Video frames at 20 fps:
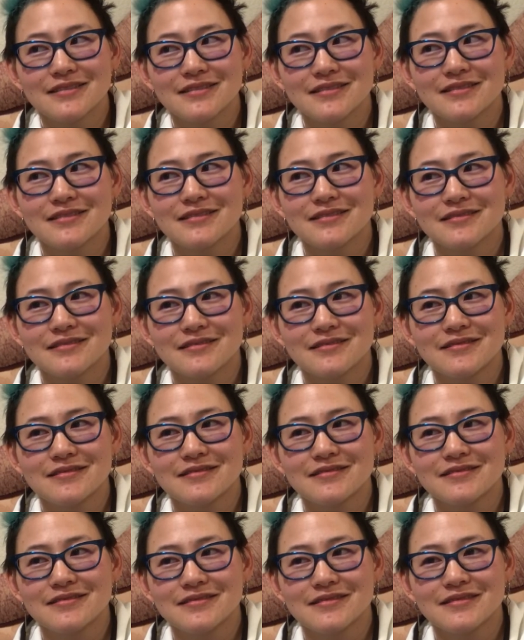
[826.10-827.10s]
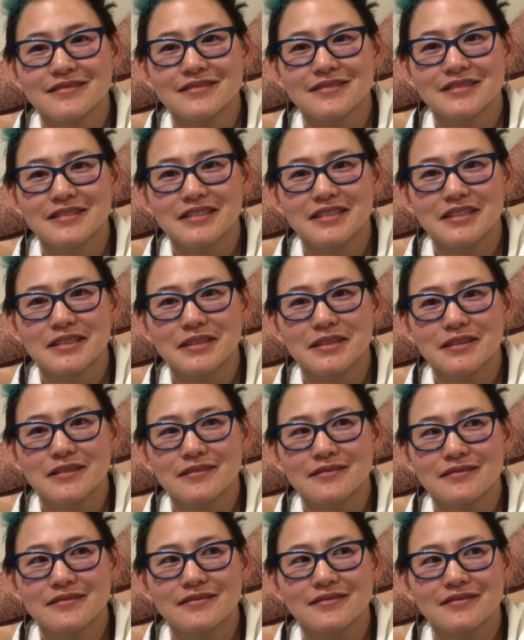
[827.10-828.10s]

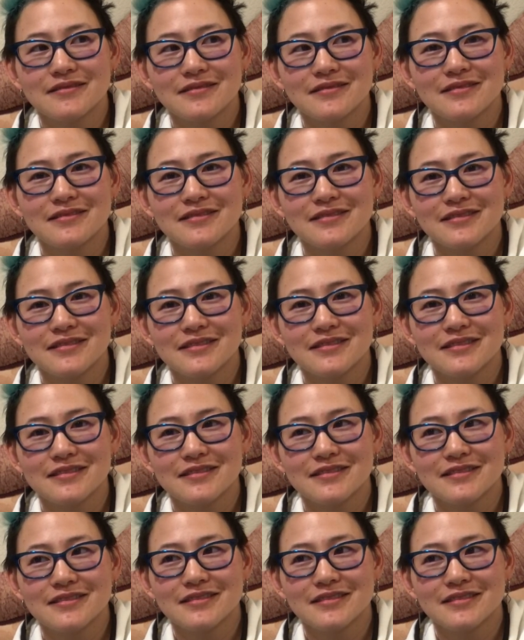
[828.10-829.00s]
Nothing is said.